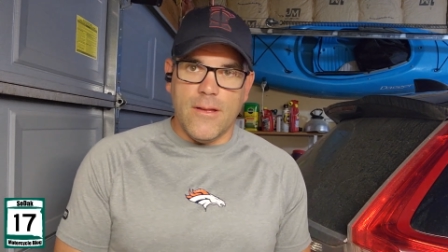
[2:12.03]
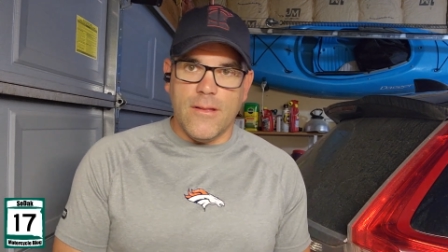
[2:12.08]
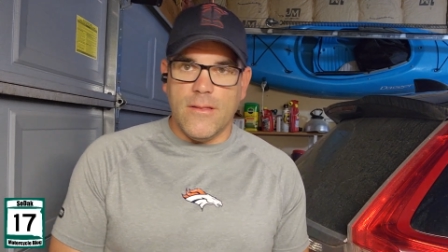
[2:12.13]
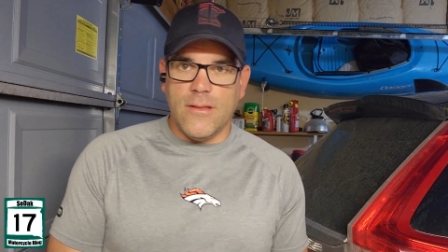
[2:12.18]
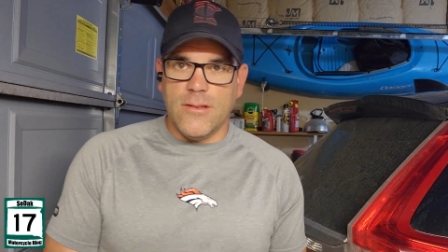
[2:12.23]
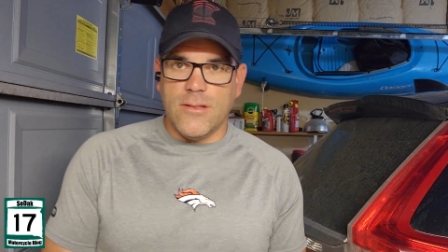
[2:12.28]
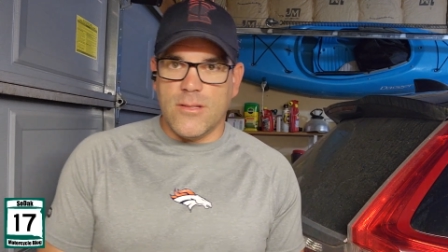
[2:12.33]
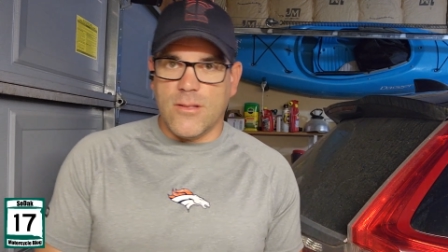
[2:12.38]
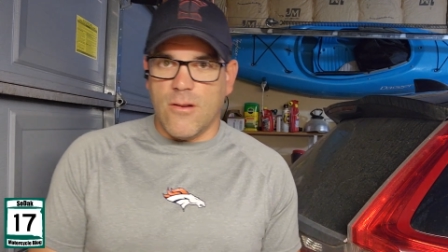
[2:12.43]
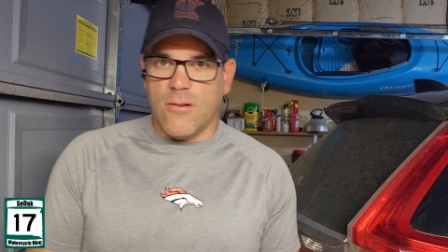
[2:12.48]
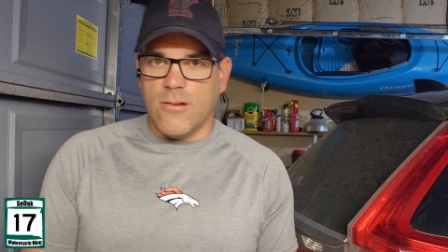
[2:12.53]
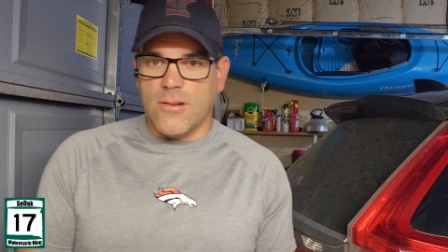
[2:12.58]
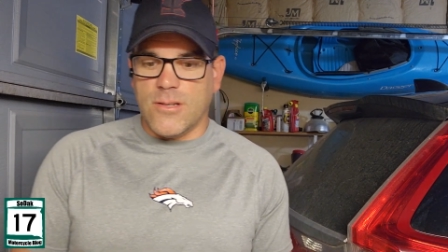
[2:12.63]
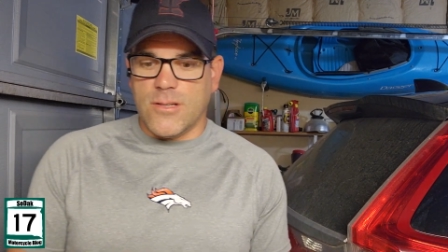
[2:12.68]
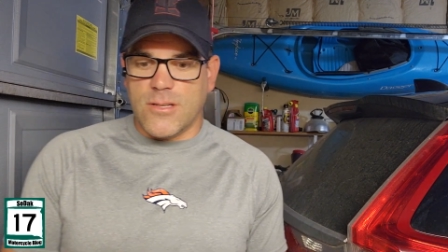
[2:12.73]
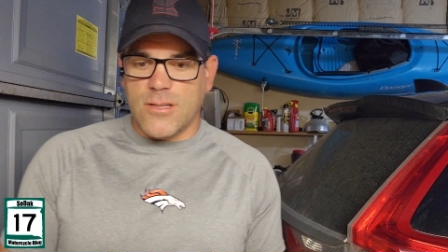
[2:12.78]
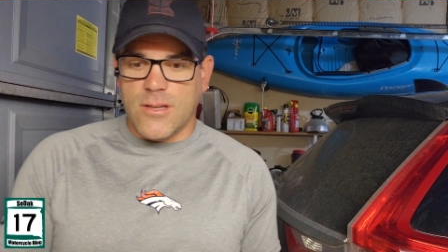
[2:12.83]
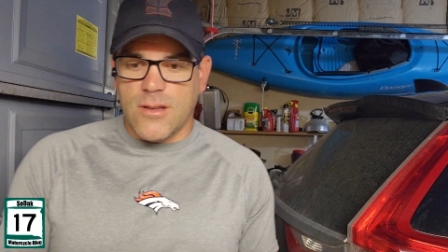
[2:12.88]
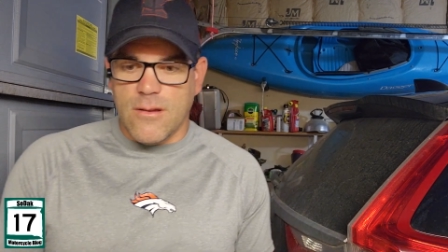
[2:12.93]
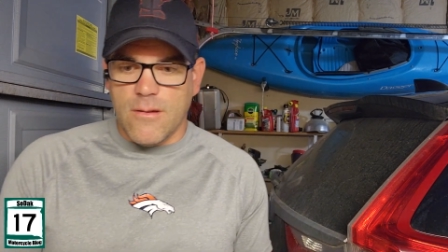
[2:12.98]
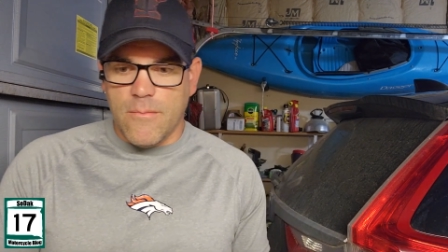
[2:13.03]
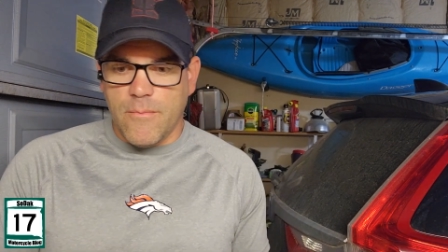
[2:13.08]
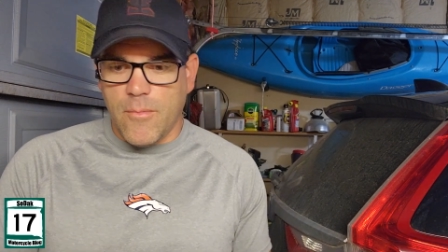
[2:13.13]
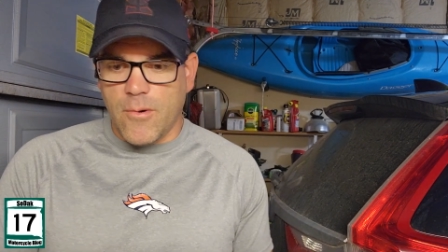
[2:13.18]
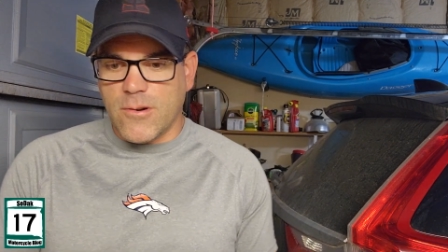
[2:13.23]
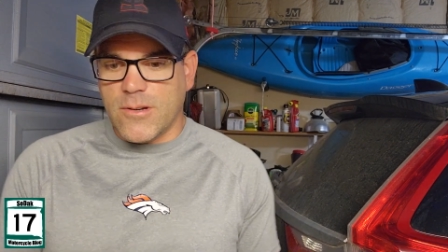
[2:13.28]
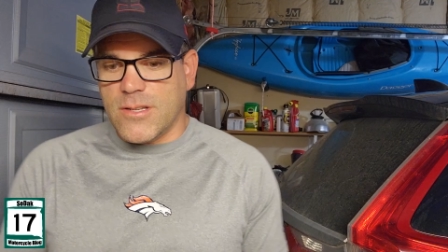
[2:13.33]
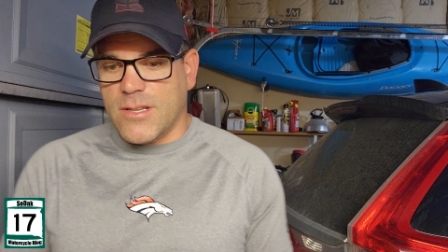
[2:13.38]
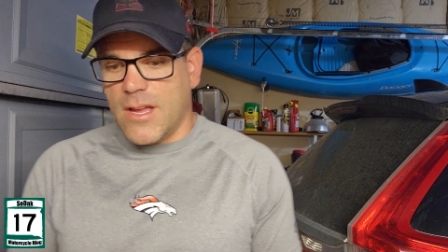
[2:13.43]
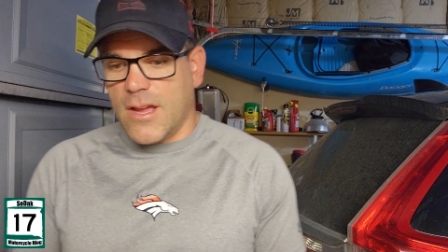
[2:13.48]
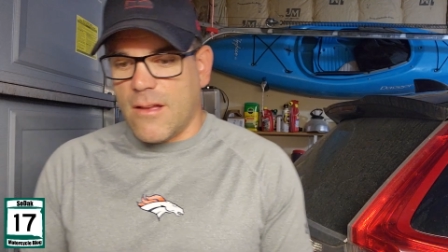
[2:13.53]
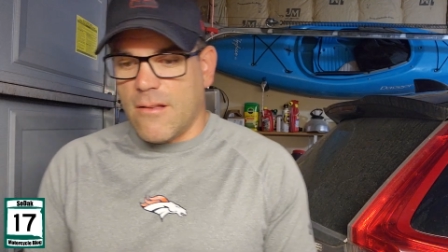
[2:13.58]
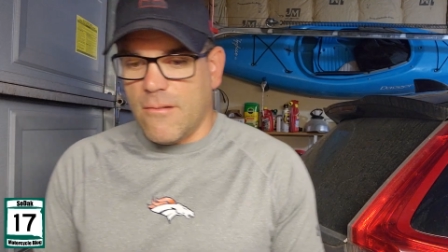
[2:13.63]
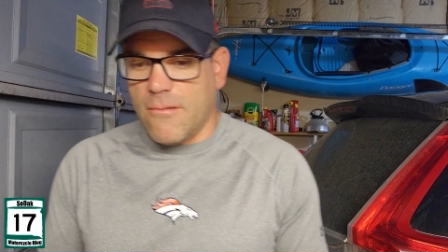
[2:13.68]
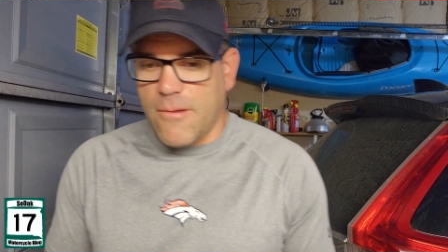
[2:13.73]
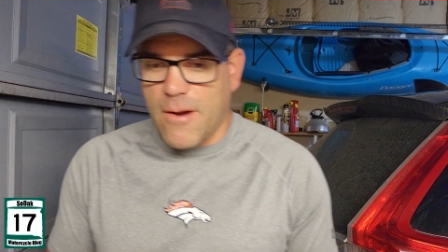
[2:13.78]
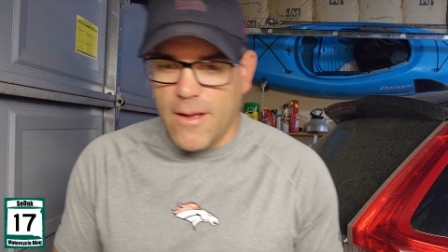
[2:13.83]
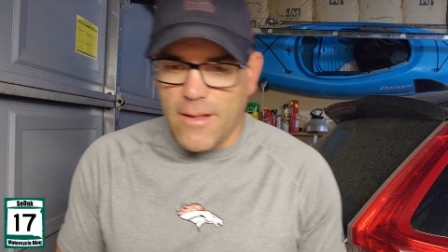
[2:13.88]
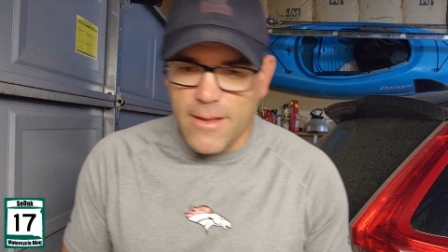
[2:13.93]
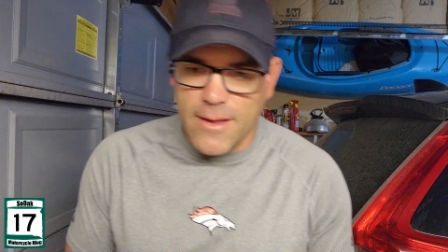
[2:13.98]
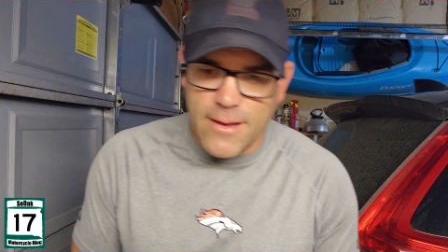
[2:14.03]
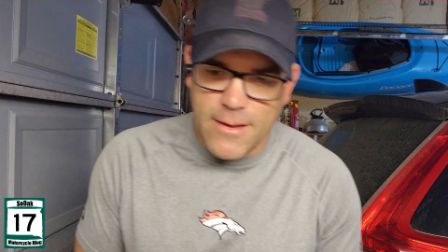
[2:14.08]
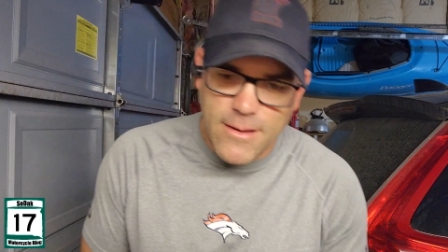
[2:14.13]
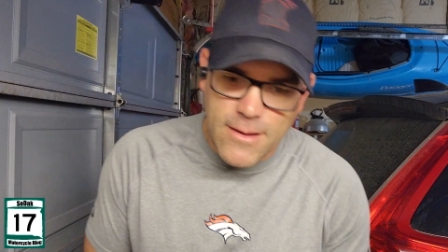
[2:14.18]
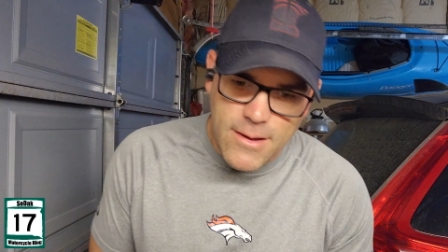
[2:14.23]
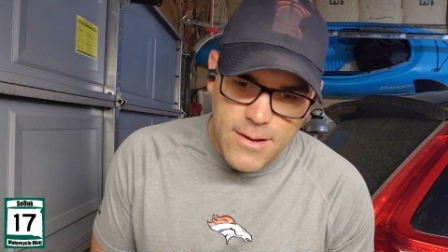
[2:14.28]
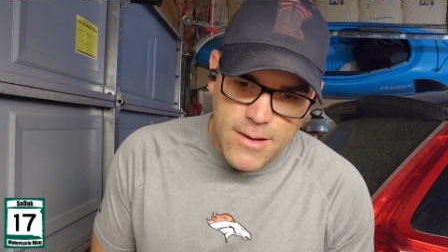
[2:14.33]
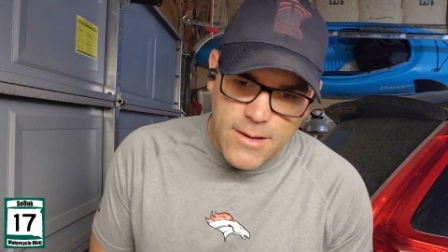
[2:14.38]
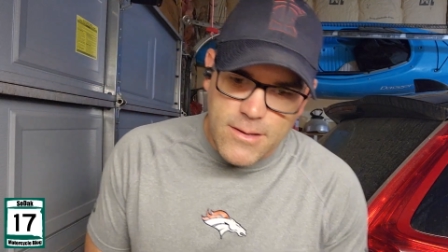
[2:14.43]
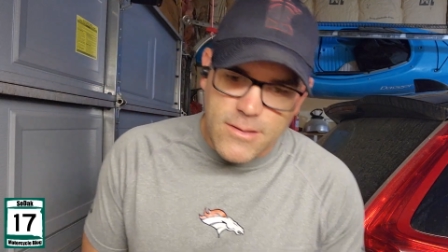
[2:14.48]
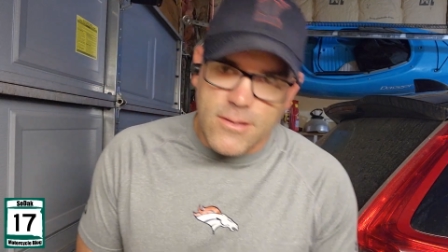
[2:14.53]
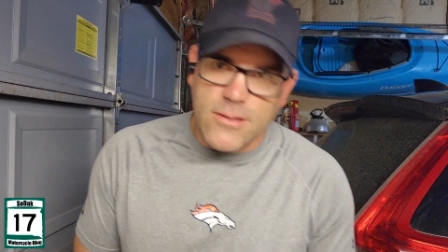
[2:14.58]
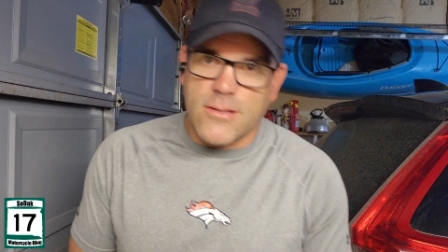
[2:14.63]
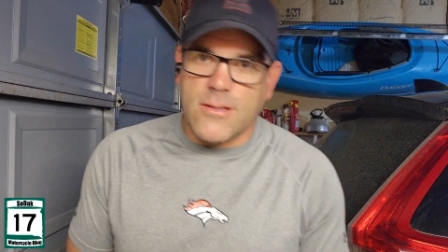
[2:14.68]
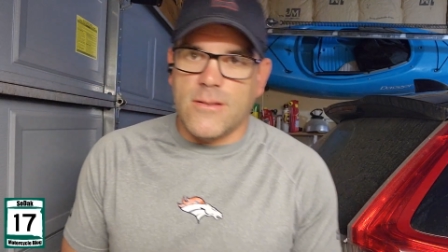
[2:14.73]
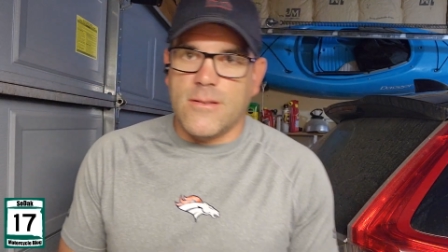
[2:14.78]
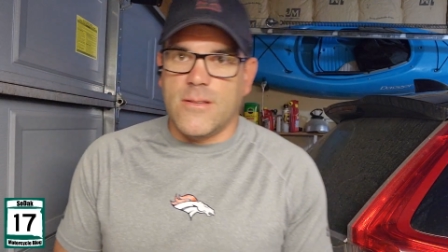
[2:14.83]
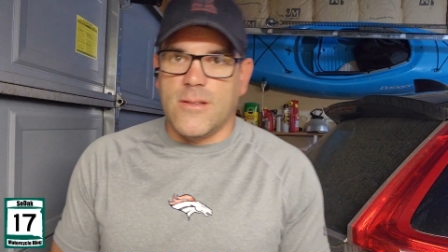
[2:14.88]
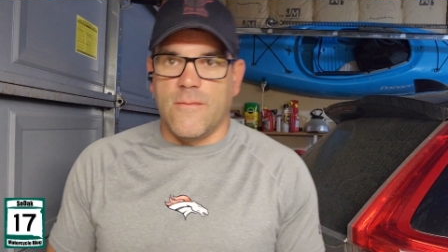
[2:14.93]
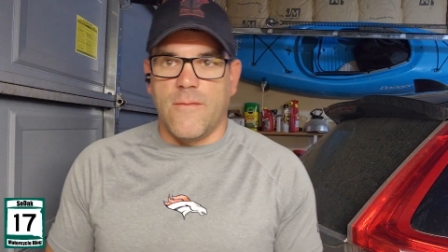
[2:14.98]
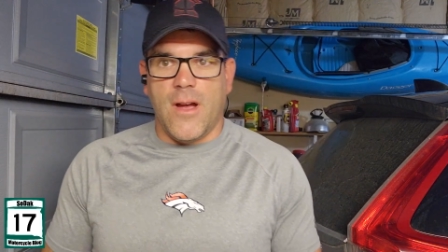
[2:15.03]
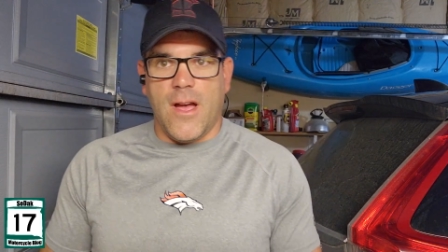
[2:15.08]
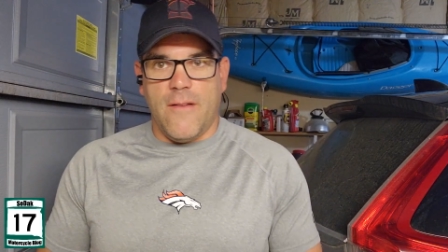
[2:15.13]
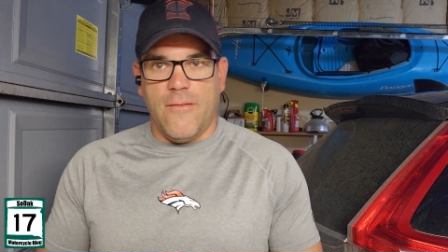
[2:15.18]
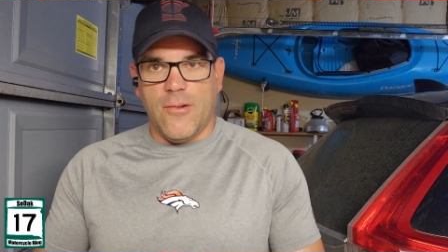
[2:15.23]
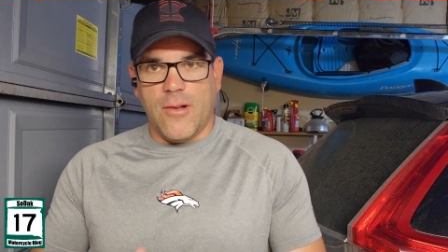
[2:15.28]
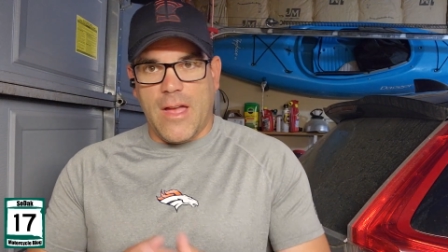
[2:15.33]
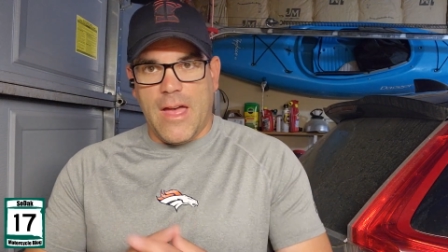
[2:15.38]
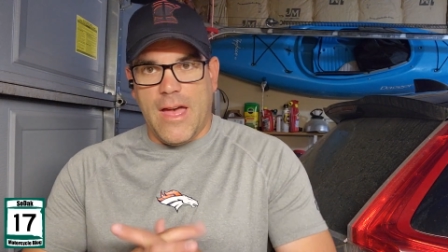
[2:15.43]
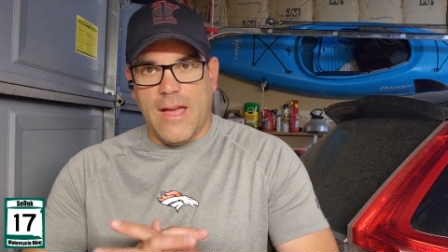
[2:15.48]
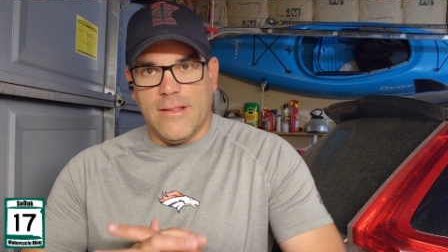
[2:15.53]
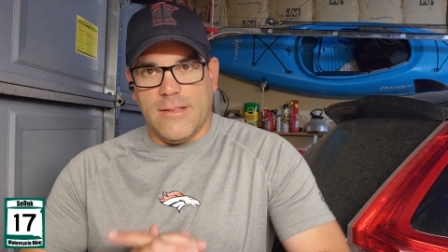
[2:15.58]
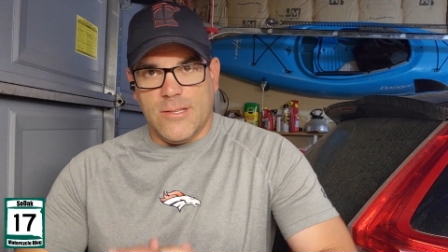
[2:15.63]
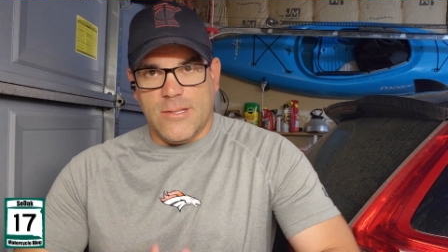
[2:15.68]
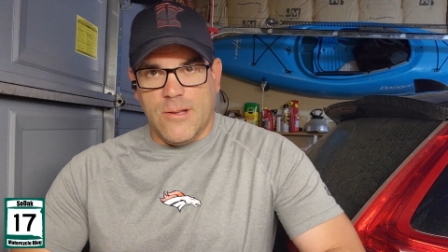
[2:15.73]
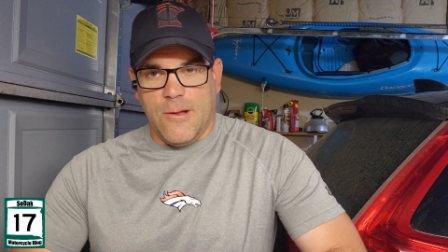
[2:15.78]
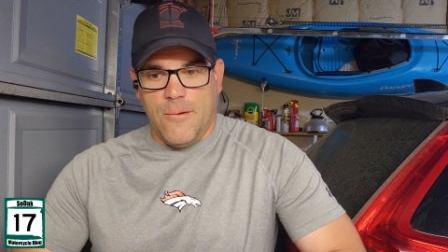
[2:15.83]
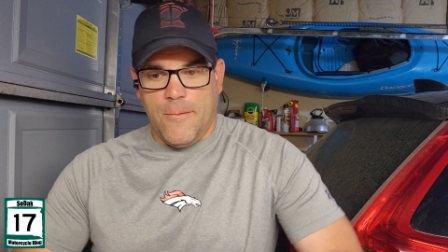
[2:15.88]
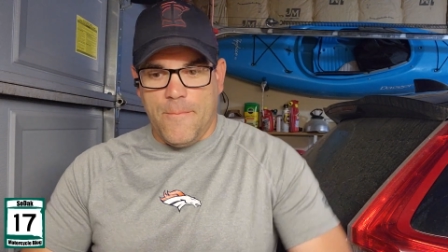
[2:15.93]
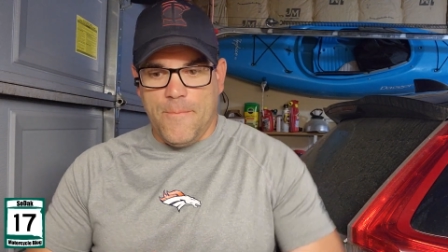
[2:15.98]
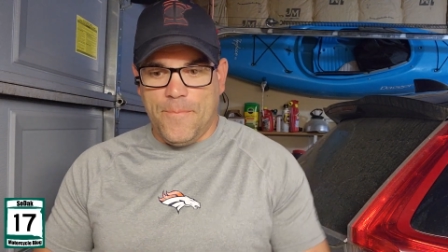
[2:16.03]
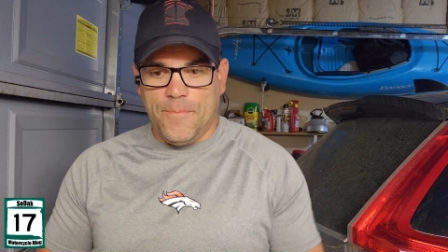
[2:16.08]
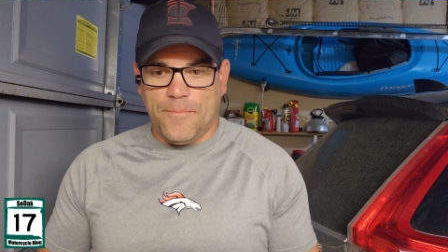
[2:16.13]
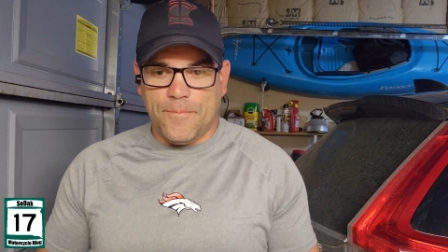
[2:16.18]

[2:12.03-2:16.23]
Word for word: the Sturgis Motorcycle Rally survival guide. So